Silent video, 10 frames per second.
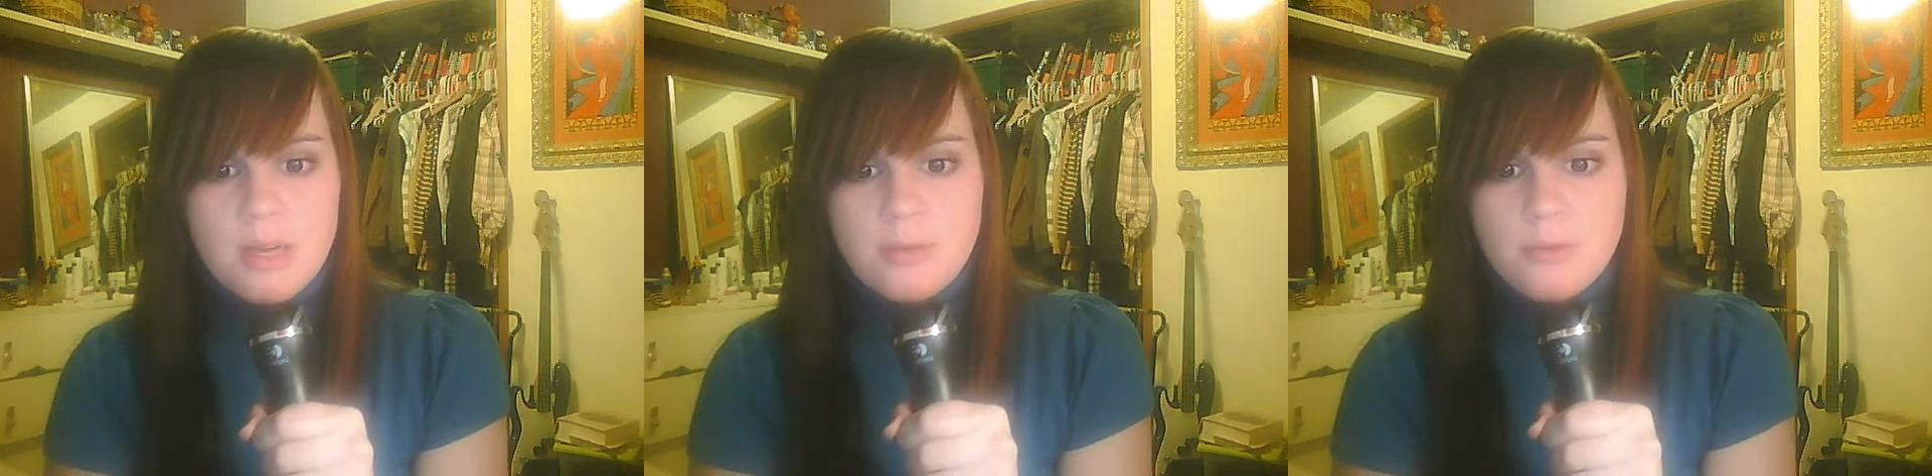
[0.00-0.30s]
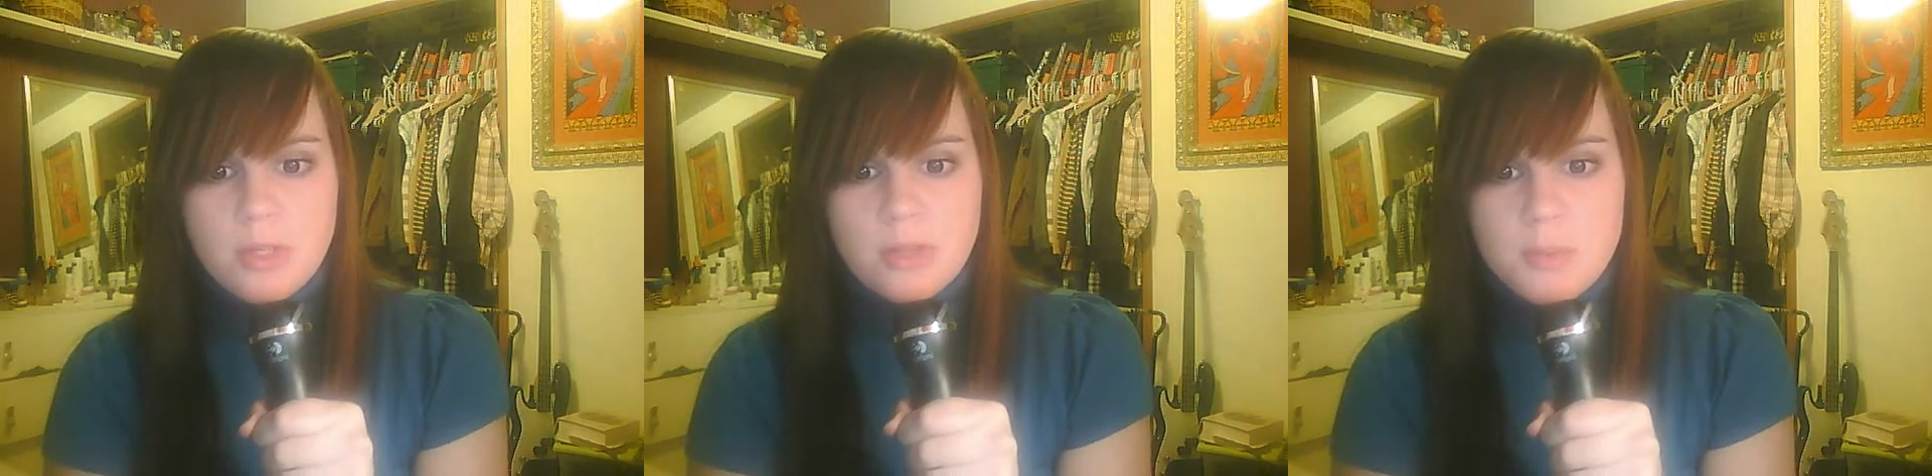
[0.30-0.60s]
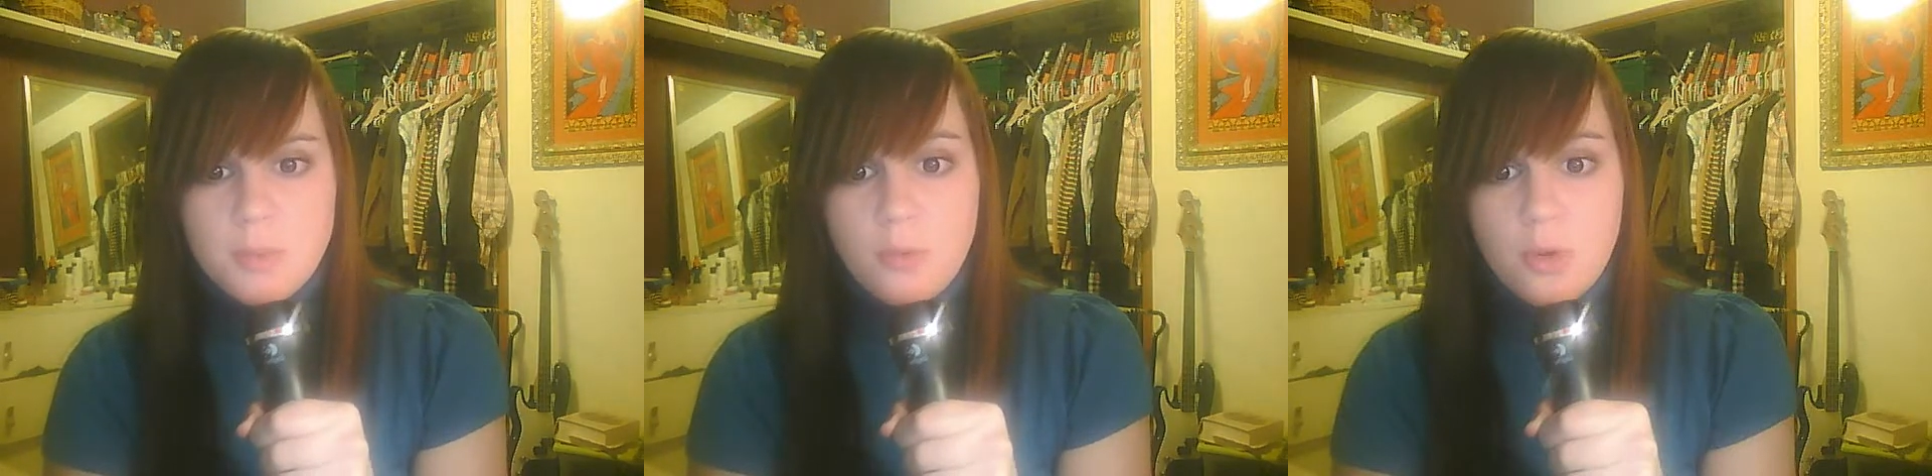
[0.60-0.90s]
I've never done this
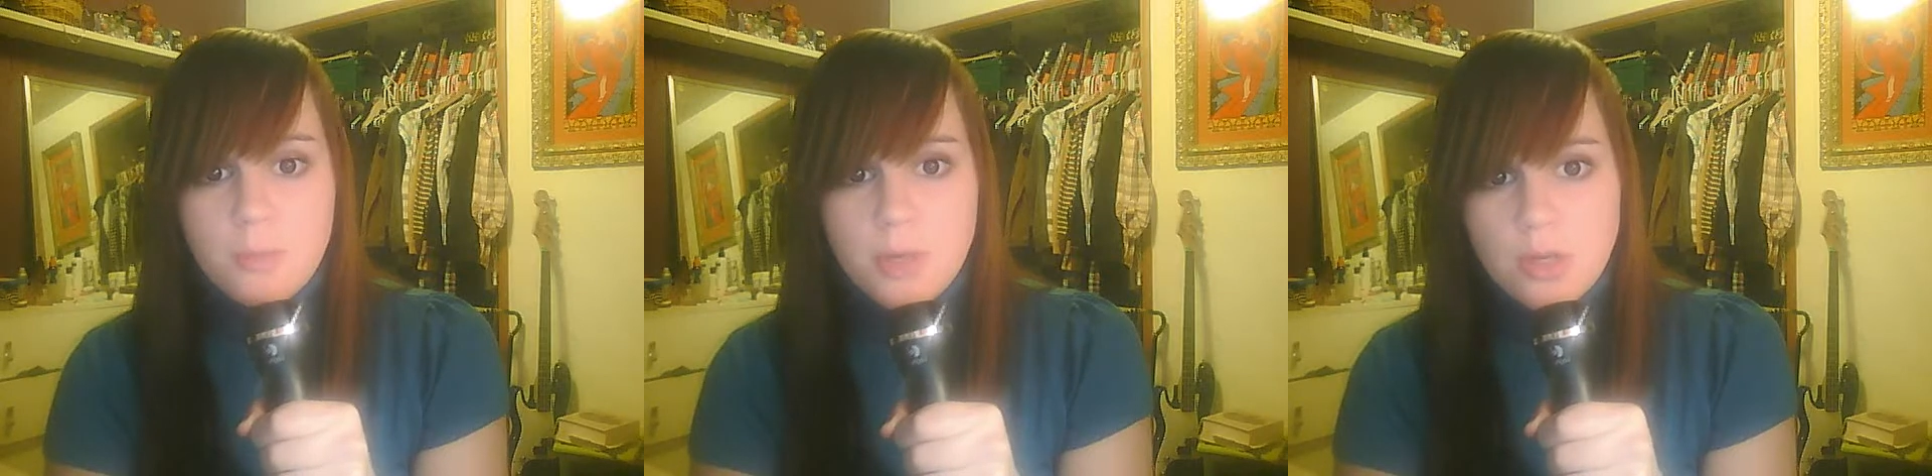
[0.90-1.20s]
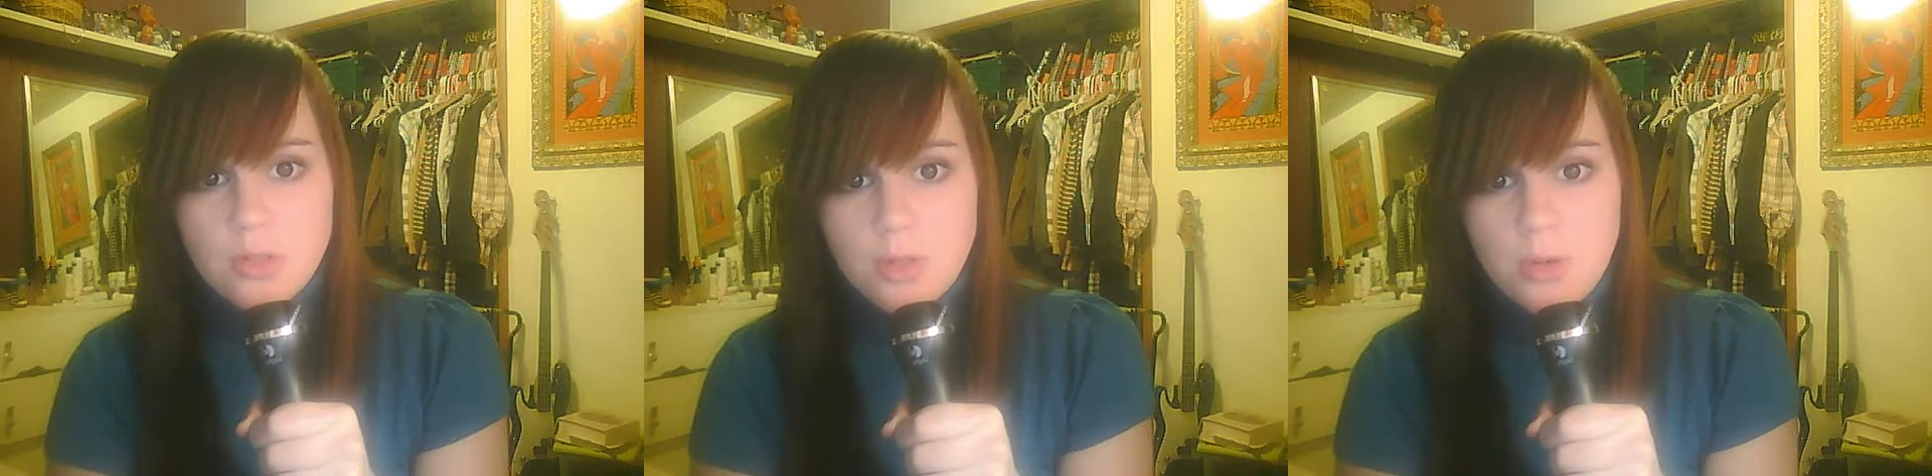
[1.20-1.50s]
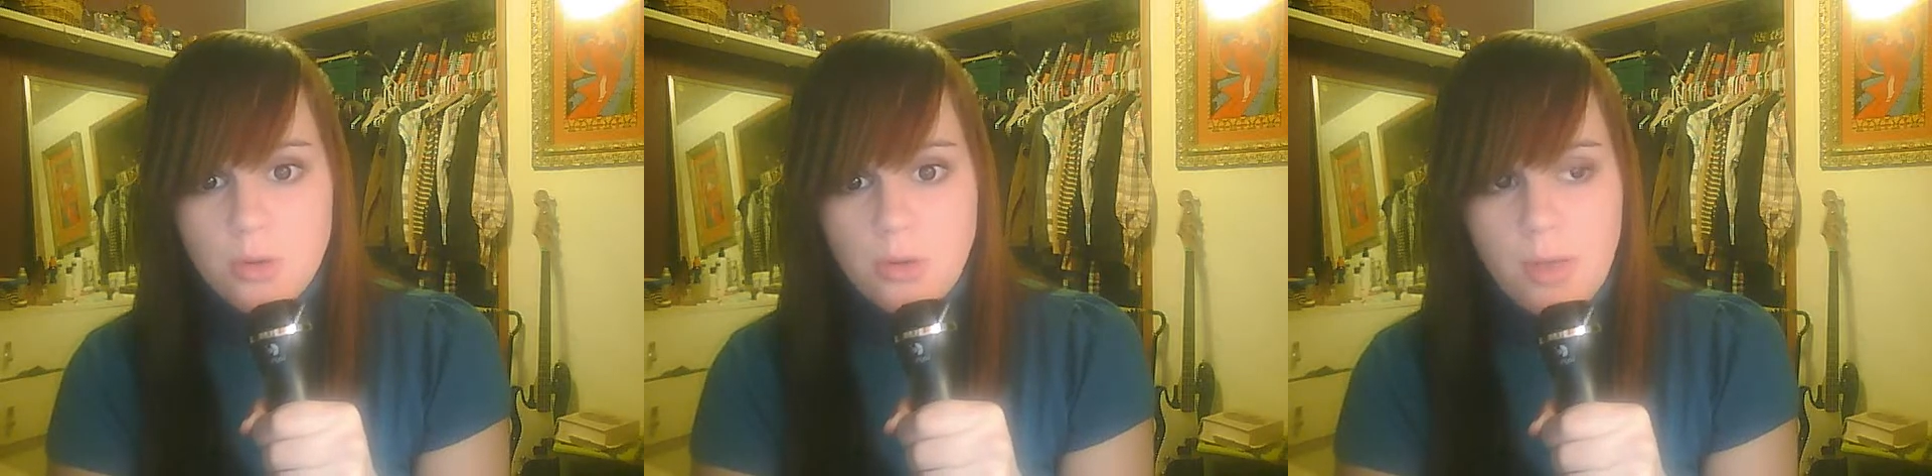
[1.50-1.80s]
before. I'm a country girl.